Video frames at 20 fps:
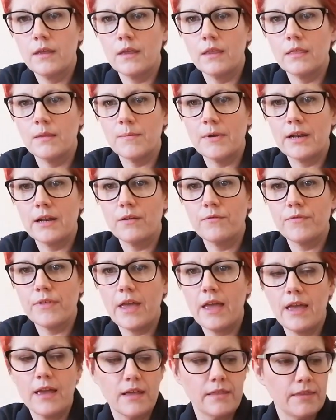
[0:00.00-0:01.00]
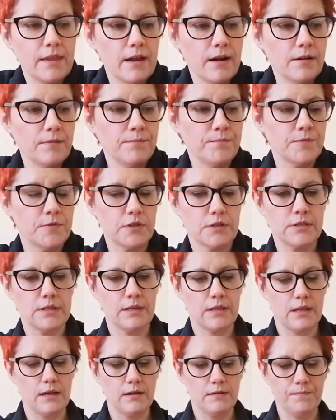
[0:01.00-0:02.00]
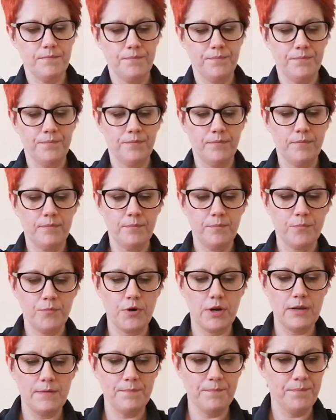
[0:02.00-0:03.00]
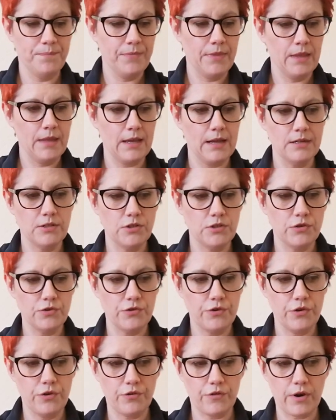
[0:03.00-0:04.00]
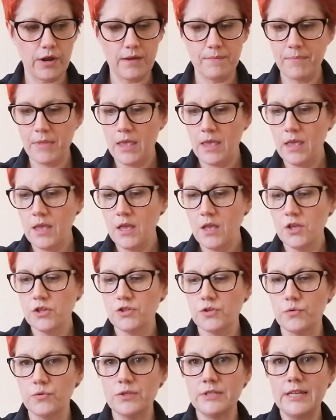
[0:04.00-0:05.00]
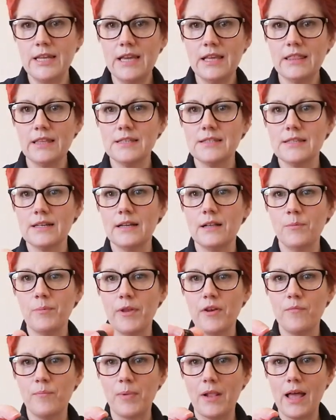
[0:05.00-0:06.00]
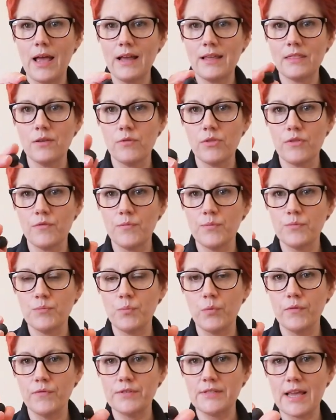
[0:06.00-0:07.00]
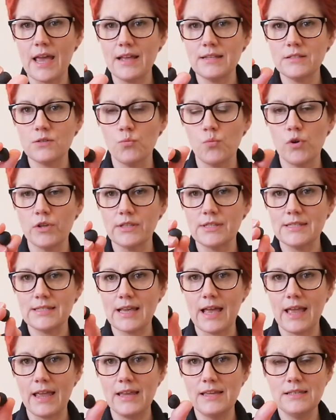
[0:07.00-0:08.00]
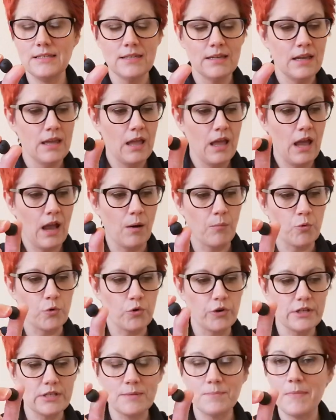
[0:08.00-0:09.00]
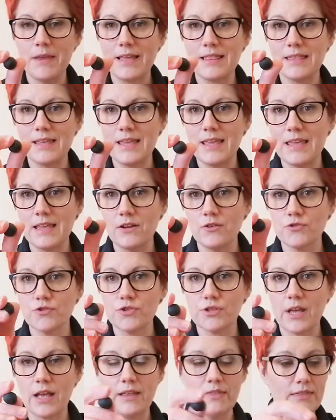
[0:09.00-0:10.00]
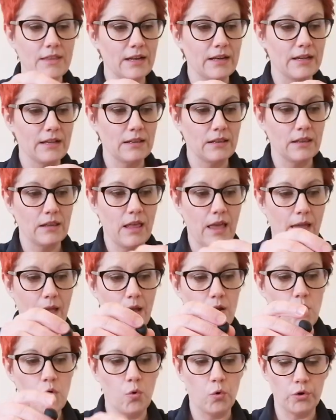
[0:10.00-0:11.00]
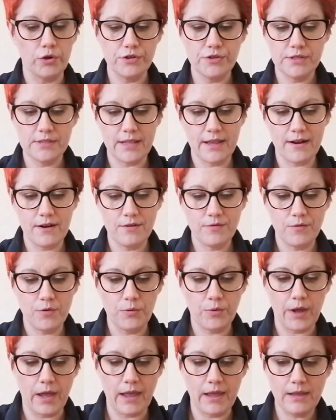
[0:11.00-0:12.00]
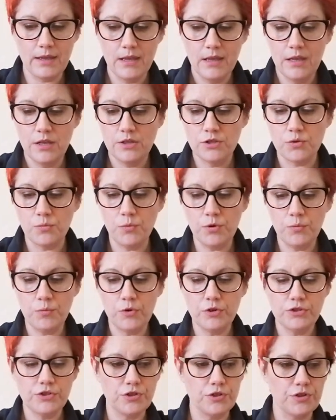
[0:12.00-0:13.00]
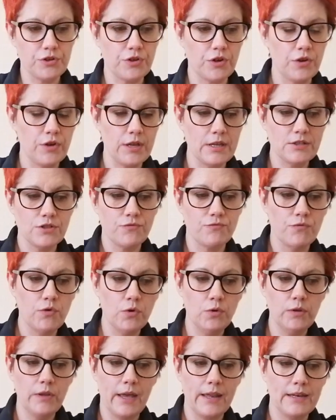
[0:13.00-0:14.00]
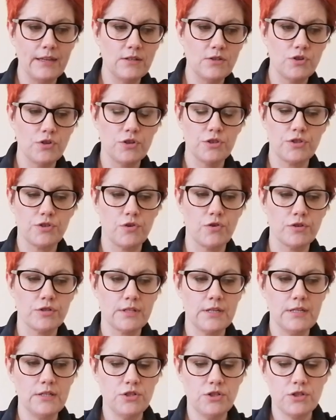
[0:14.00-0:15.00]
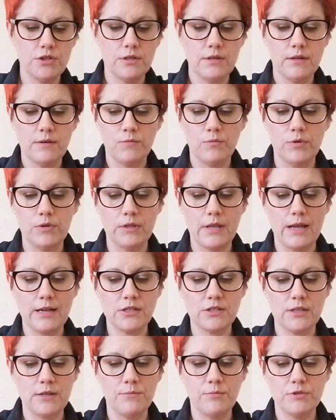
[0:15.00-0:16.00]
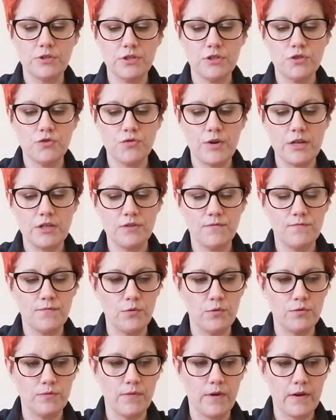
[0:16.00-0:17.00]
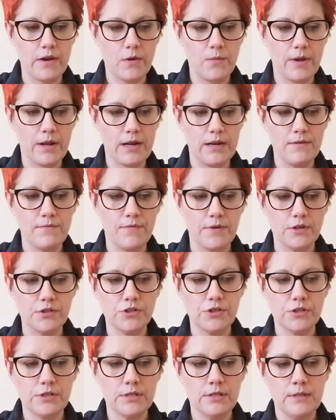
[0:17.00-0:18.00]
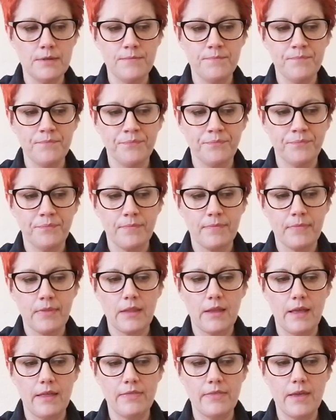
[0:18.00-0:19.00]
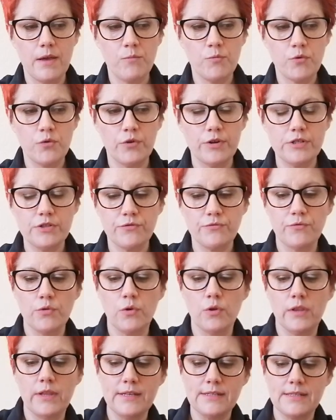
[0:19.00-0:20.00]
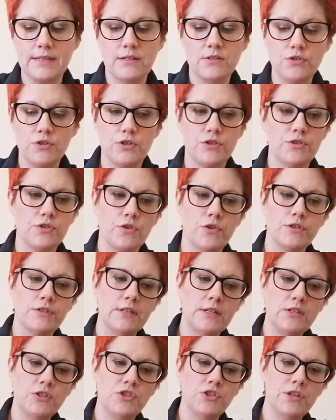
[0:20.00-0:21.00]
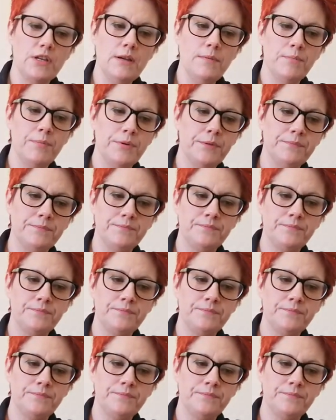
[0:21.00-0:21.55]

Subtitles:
in the middle of the head there, just like that. Brilliant. Guys, you're doing great. So take this little bit of black that we've set to one side, and we're going to make the ears and the little horns there, okay? So what I want you to do is to roll that into a sausage. Well, actually, we'll just stretch and fold very quickly first. And then we're going to roll this into a sausage shape.